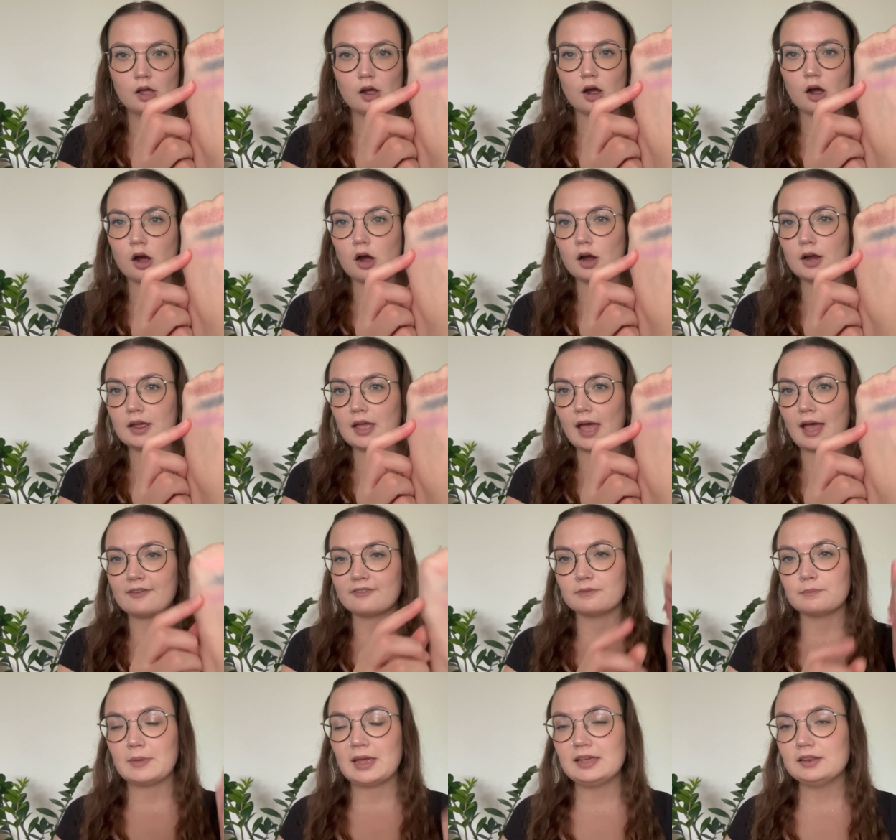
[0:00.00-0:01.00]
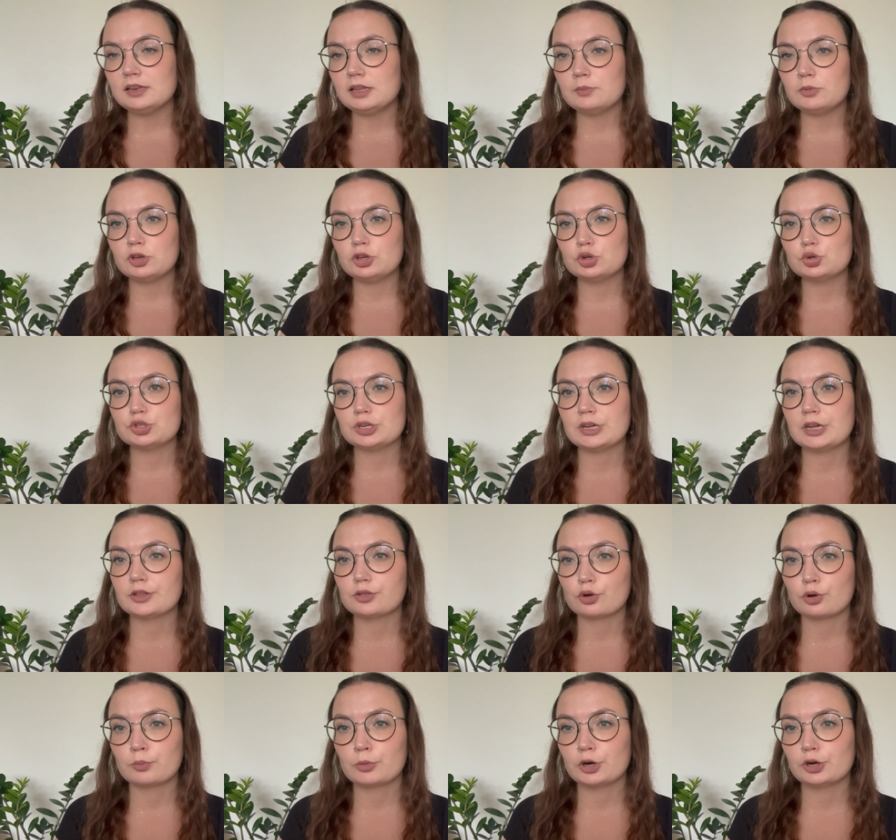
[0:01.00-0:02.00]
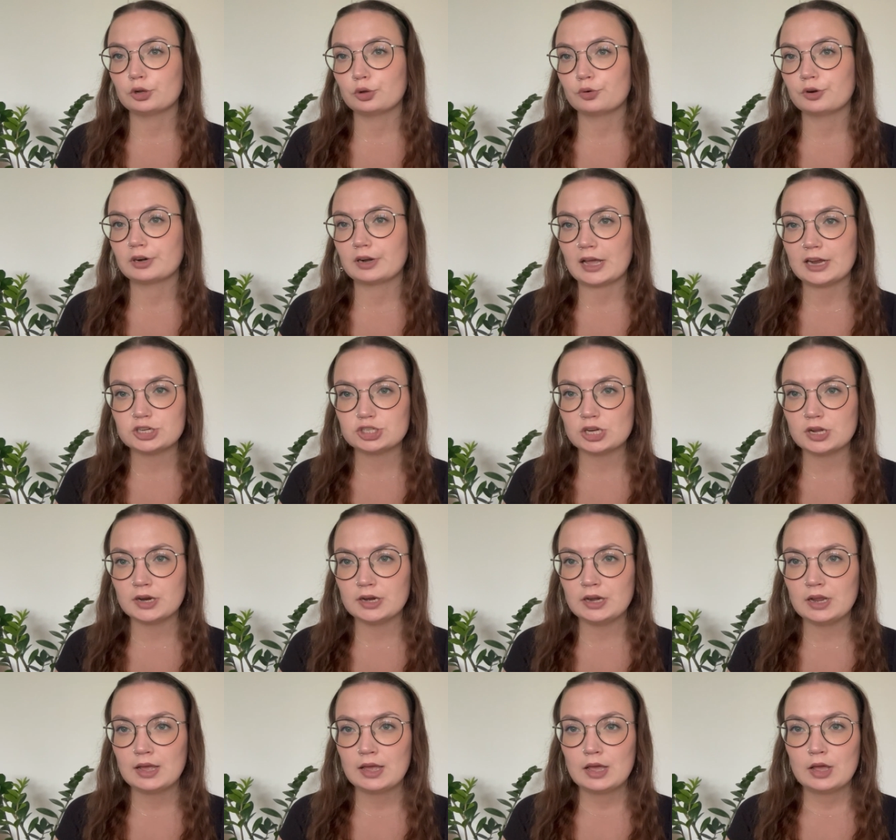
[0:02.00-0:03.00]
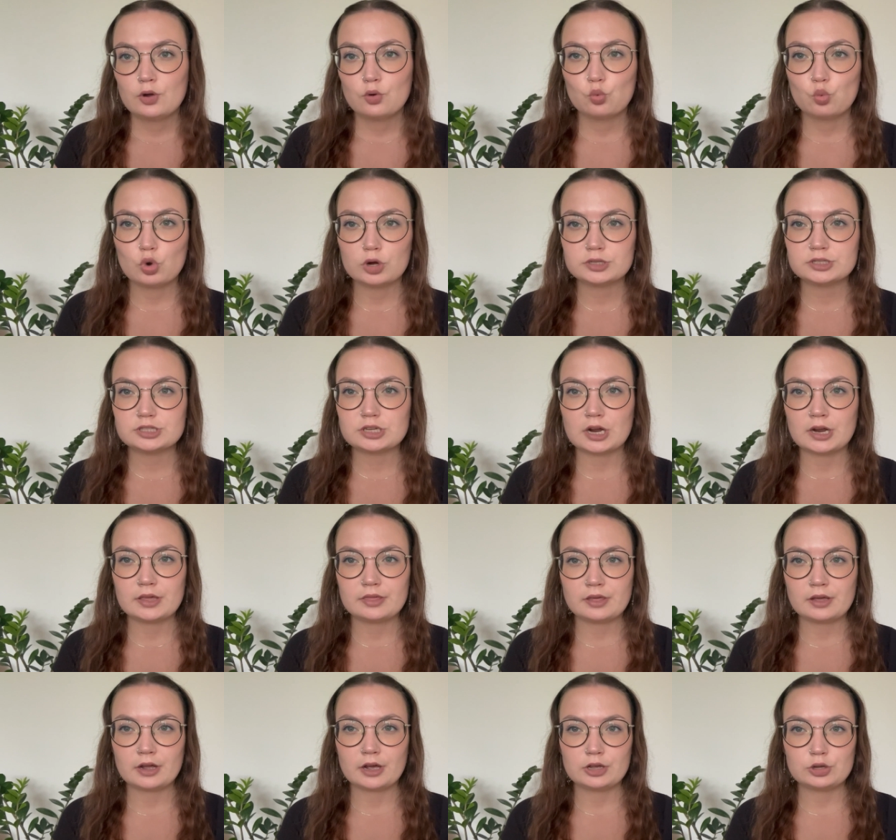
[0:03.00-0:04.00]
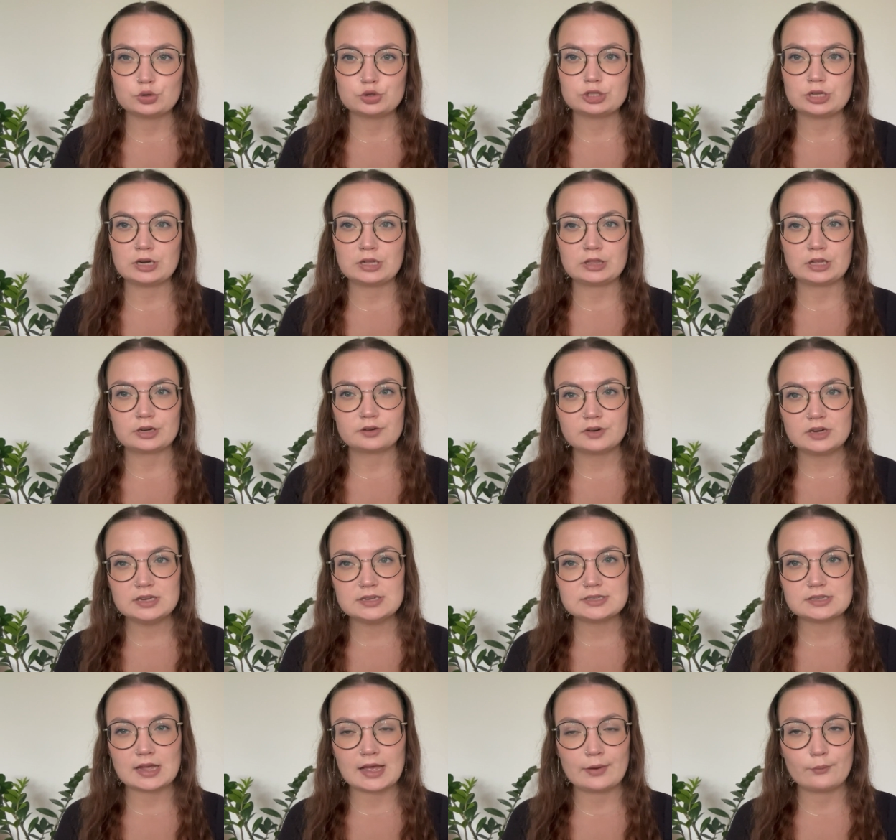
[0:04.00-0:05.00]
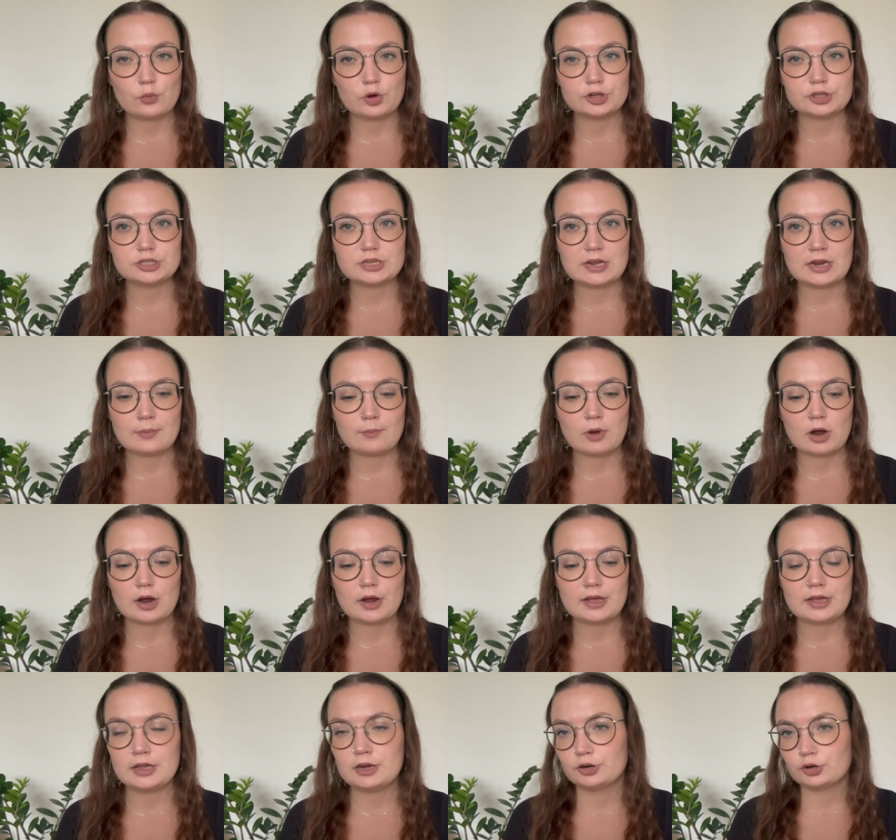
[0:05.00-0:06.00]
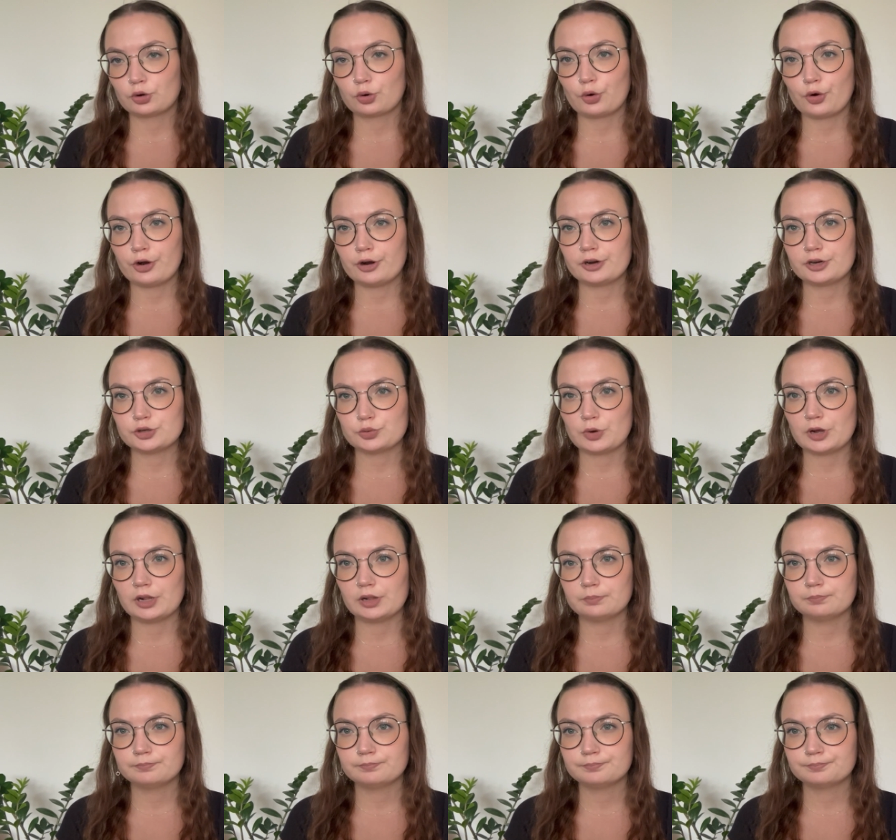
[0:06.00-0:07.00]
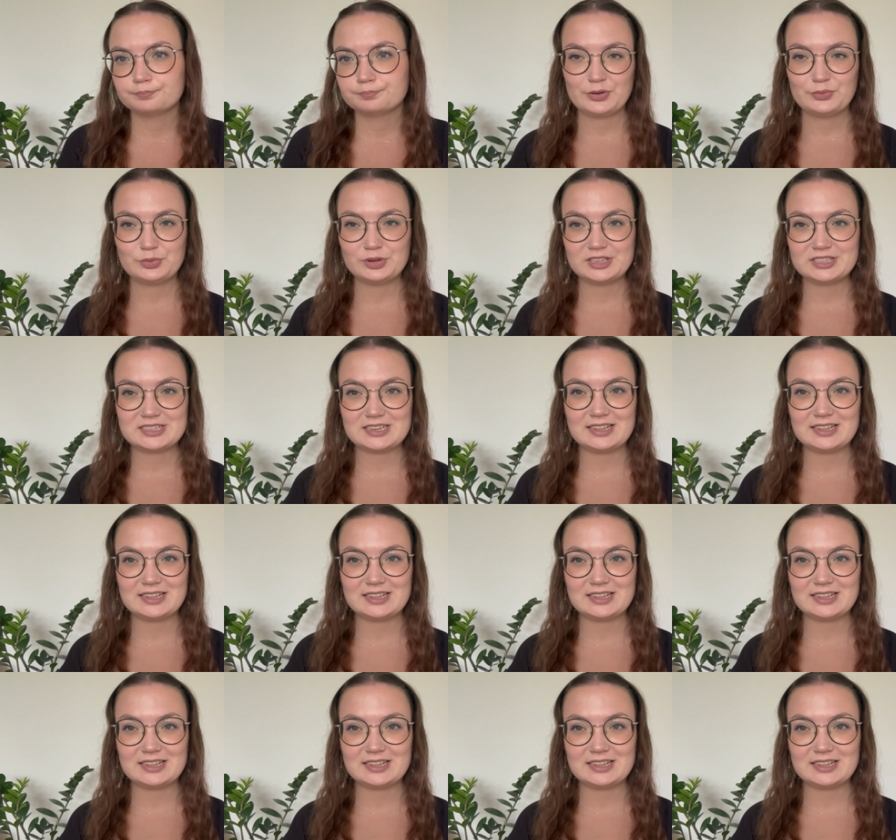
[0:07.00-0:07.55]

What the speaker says: I have mainly been using it on my lower lash line. Once I think I used it in the crease and once in my inner corner as well. We'll see